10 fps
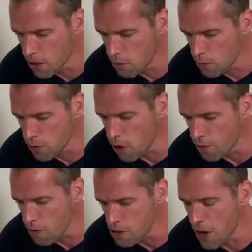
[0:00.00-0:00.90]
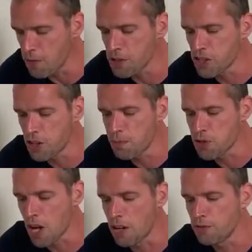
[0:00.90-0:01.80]
We've got a very generous super
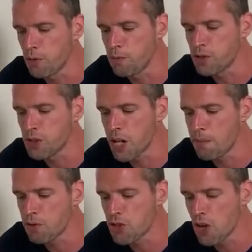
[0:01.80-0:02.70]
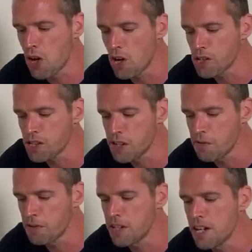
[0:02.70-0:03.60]
chat from
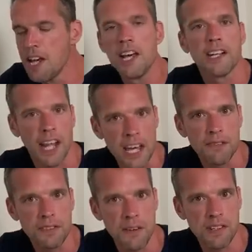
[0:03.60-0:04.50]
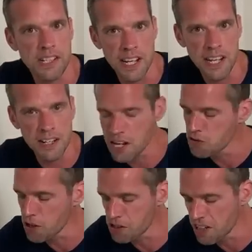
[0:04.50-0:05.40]
SamChar7Dave17,
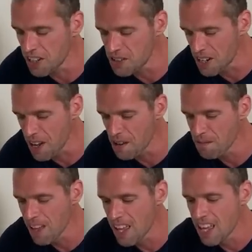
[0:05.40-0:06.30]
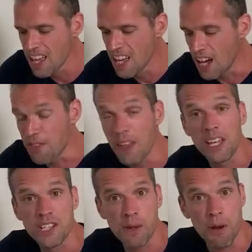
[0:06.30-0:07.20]
interesting username. Thank
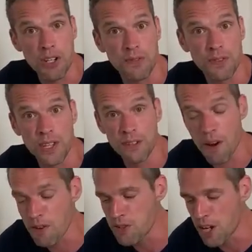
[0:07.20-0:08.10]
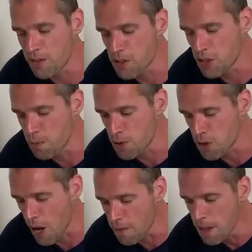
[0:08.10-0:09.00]
you so much for the very generous super
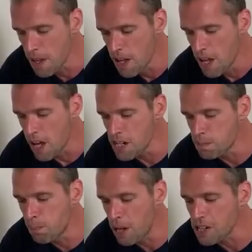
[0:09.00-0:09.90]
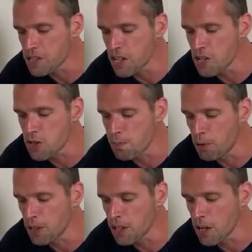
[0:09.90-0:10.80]
chat. Is Blixa
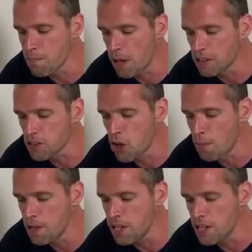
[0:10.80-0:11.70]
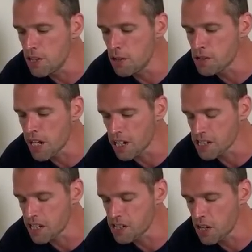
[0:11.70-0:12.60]
japonica melt common in new tank
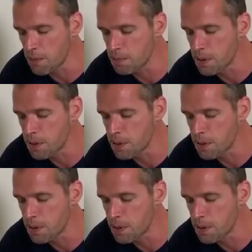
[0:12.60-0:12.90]
setup?